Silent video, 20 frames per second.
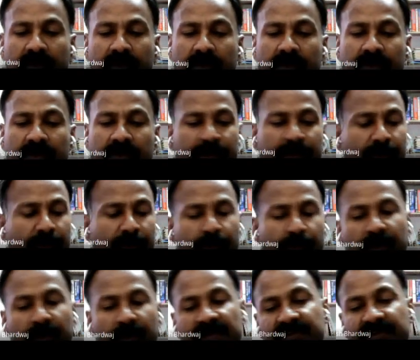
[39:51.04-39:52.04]
The
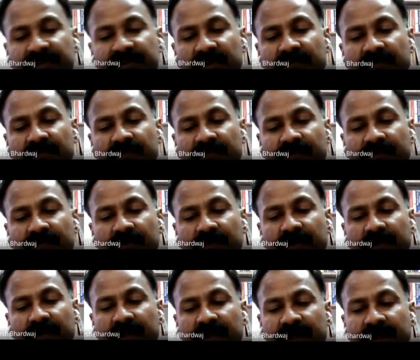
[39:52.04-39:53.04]
propagation of
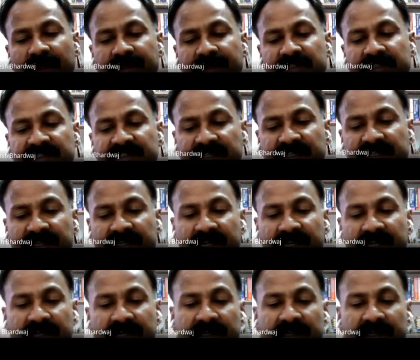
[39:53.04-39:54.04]
light in a straight
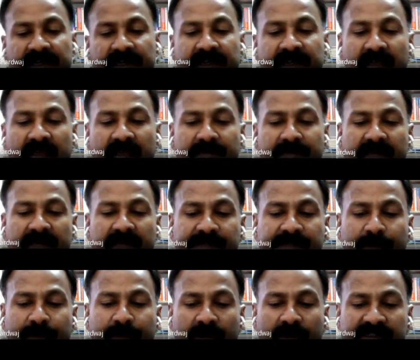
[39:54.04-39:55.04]
line can be
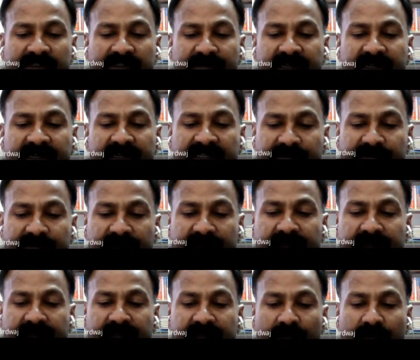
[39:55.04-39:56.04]
approximately explained
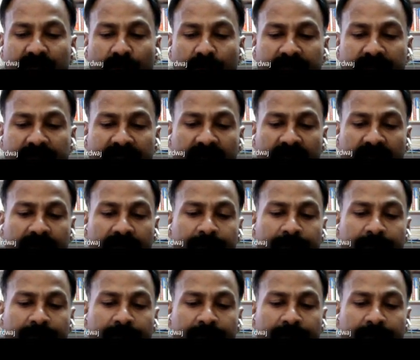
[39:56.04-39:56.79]
in ignoring the